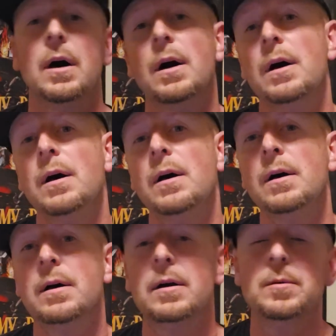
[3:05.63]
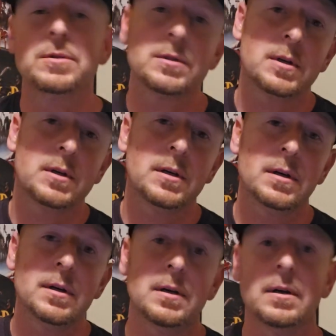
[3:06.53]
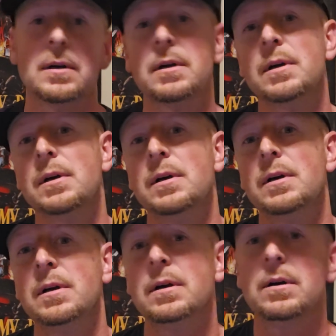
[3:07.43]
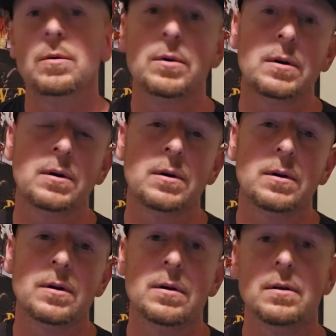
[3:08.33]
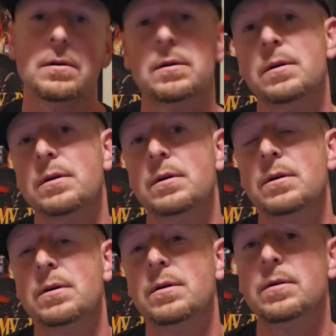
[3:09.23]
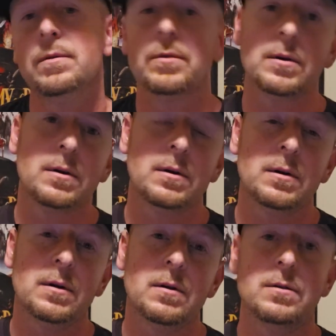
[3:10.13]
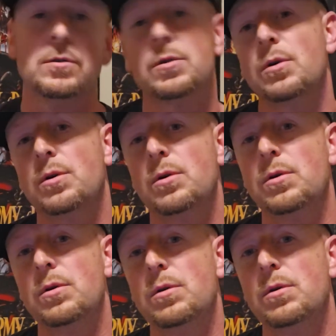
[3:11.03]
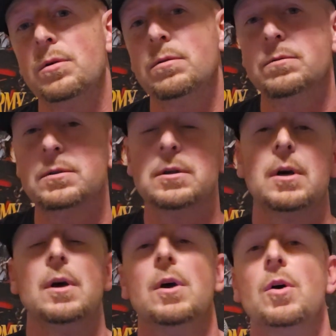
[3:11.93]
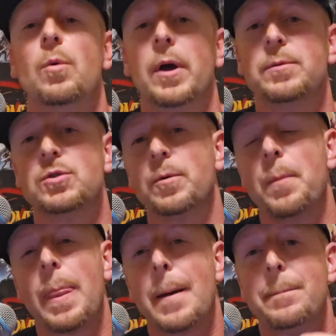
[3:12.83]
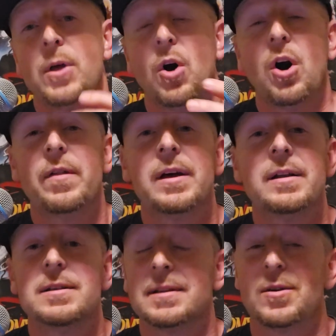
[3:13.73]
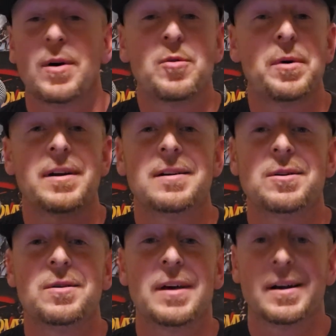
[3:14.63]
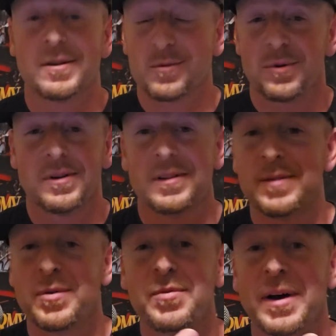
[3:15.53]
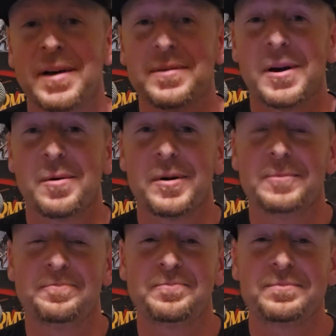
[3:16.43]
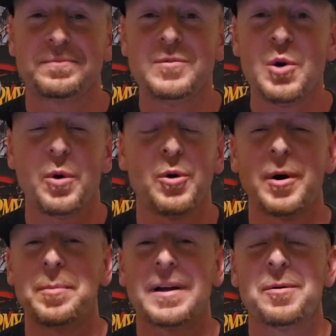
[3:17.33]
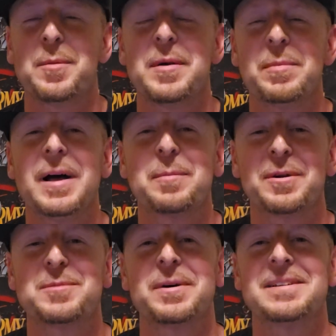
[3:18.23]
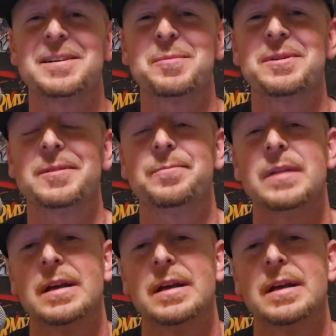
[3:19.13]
I'm singing with different tones. Right, so all that is, I know everybody can do that because we're at level 5 now, right? We're going up, like we're going to be black belts by the time we're done.